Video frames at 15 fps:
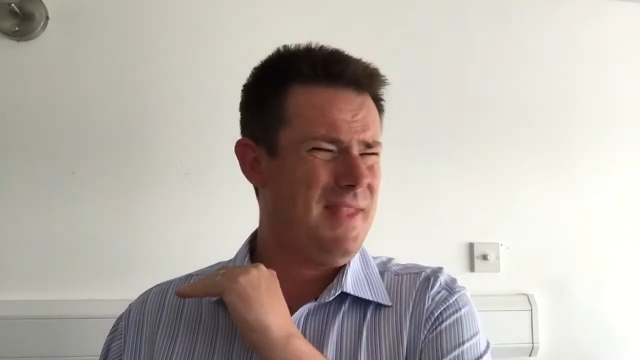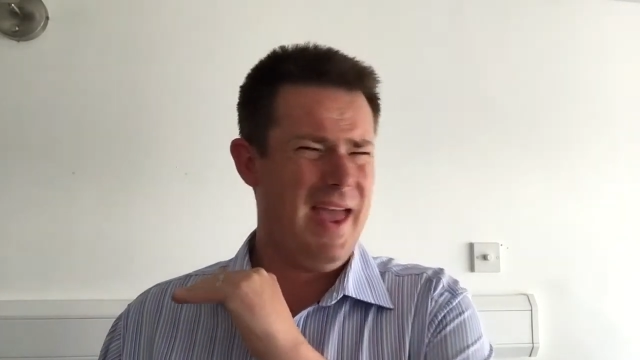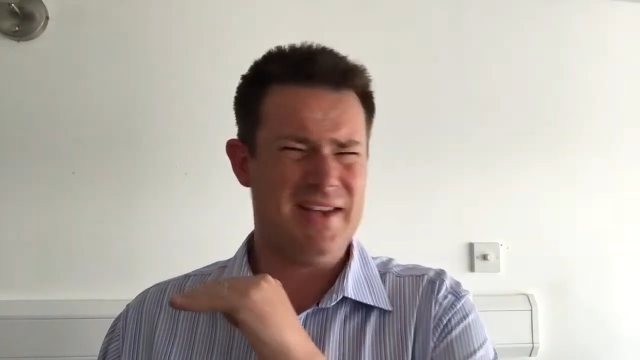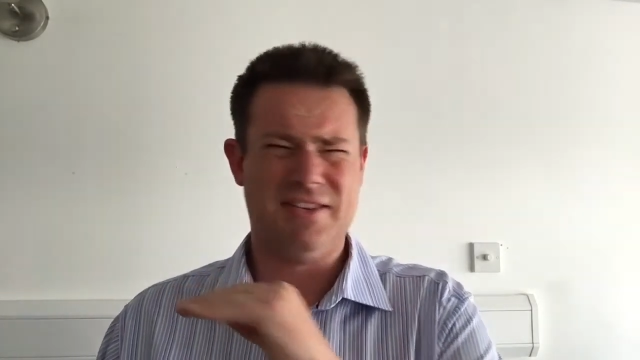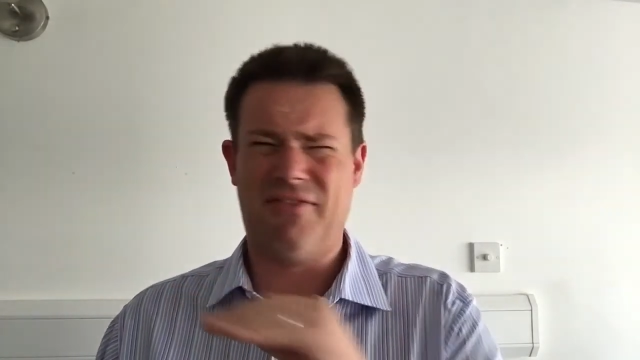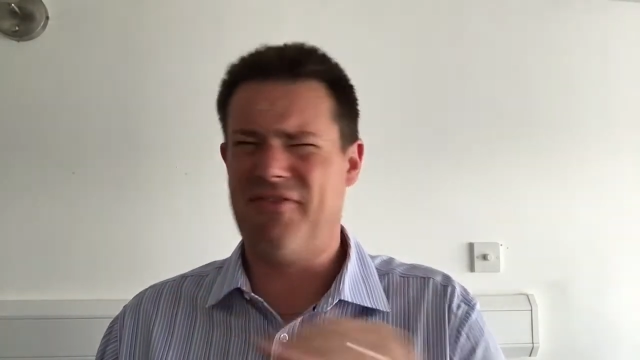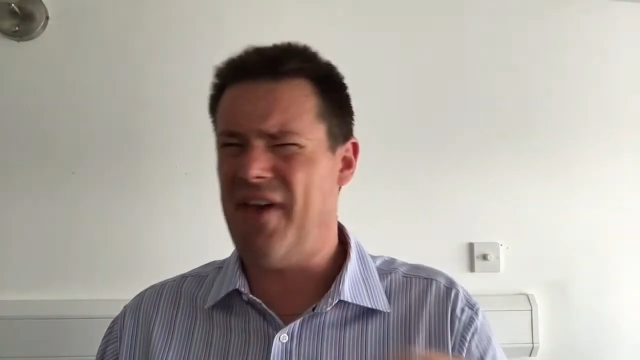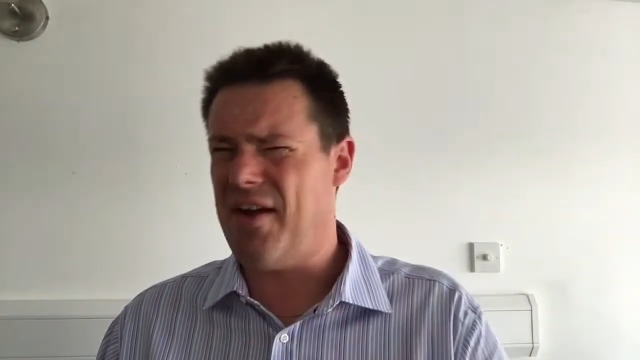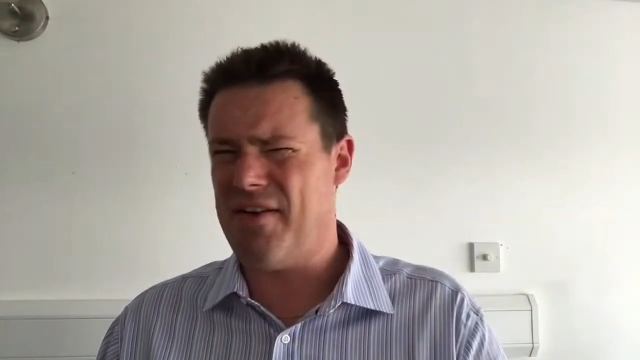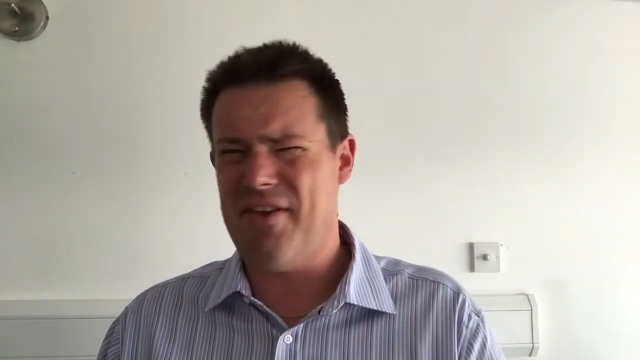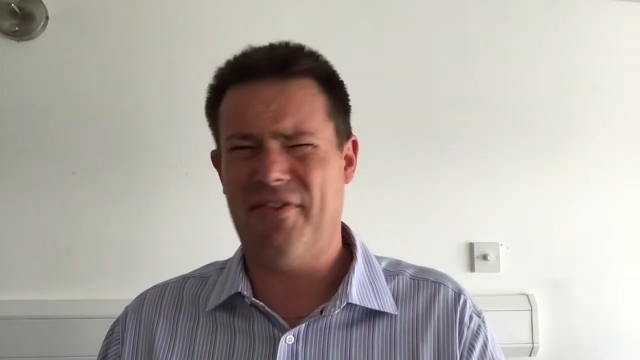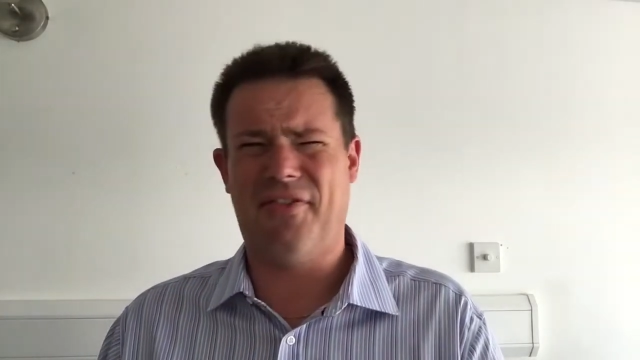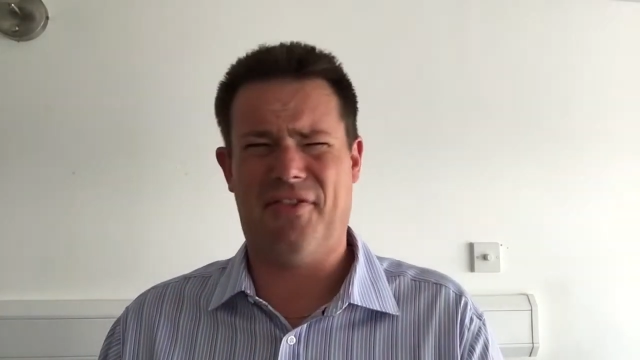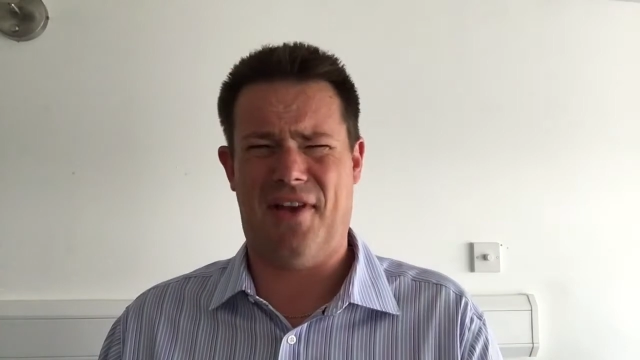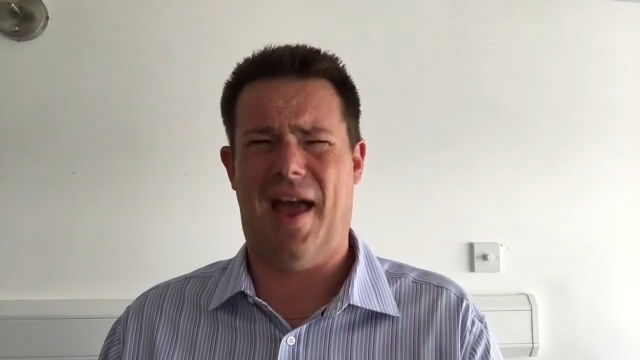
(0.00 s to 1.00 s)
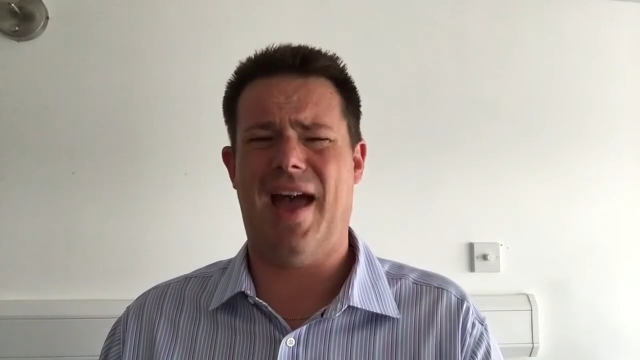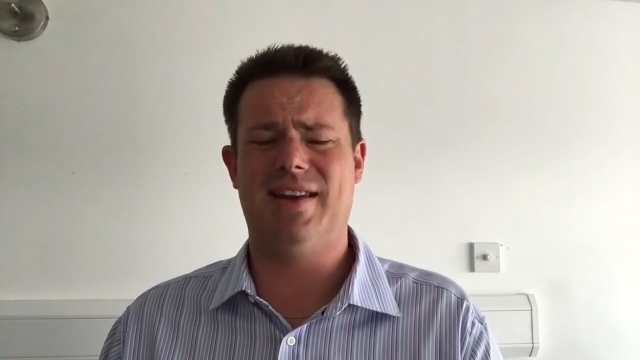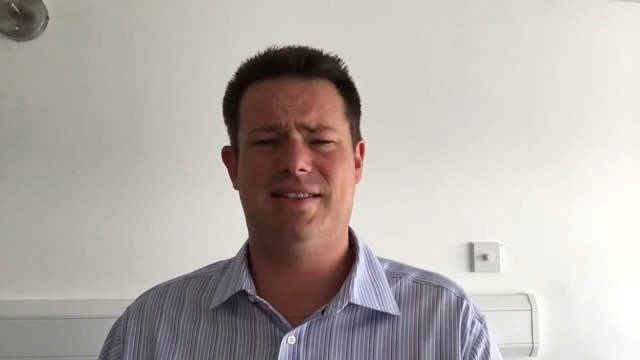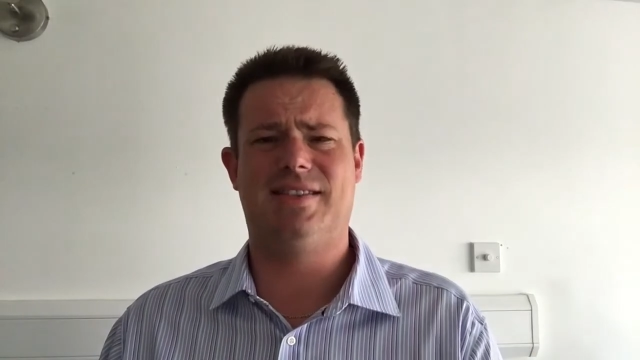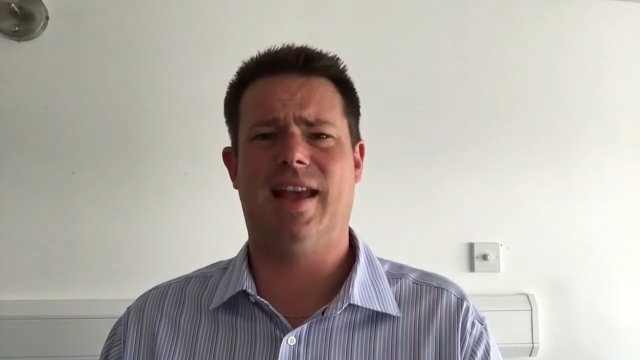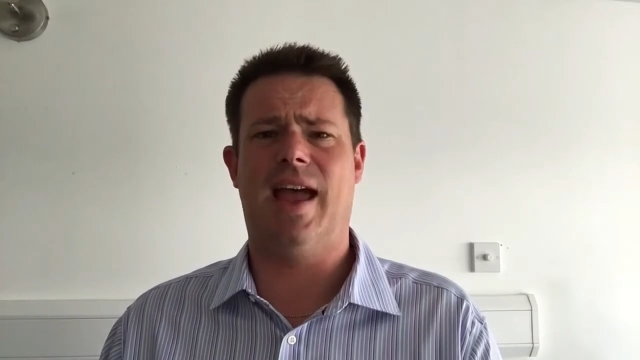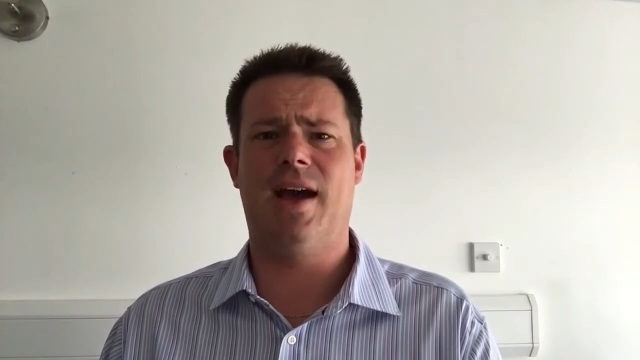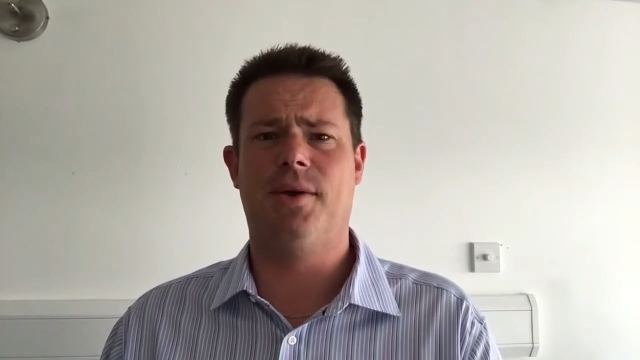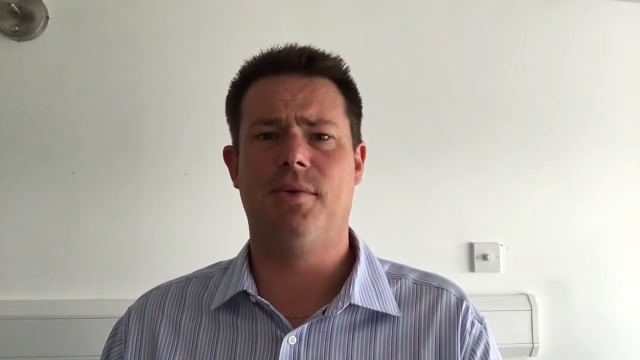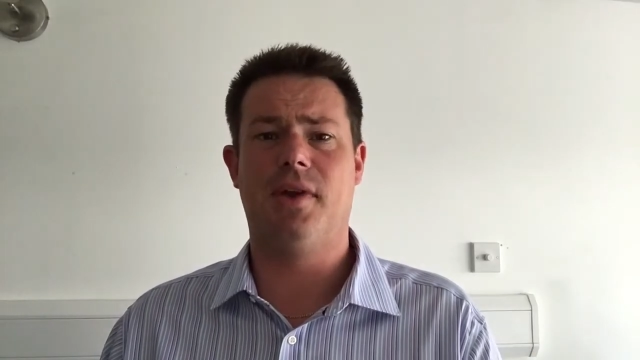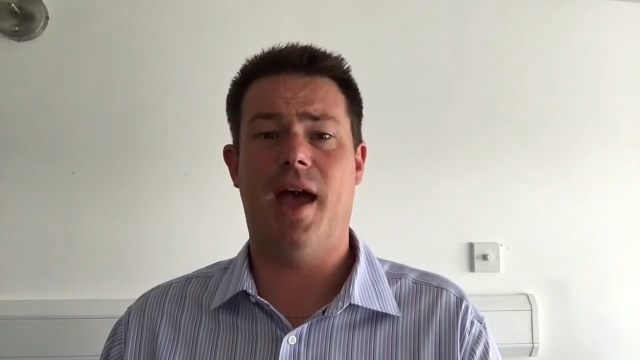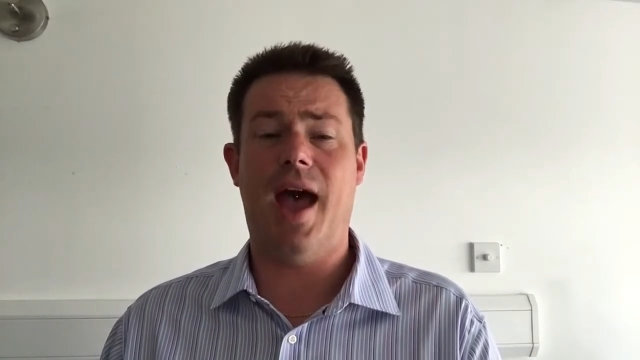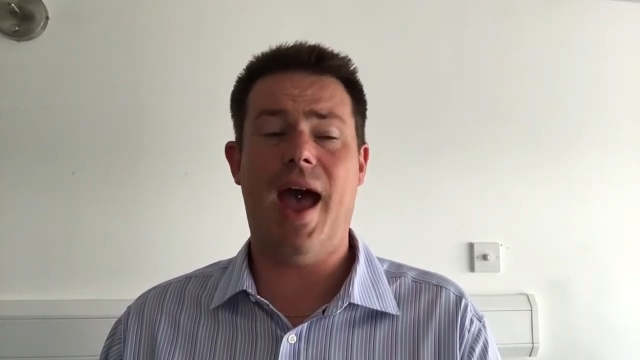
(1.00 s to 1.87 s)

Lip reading: has a very flat sound,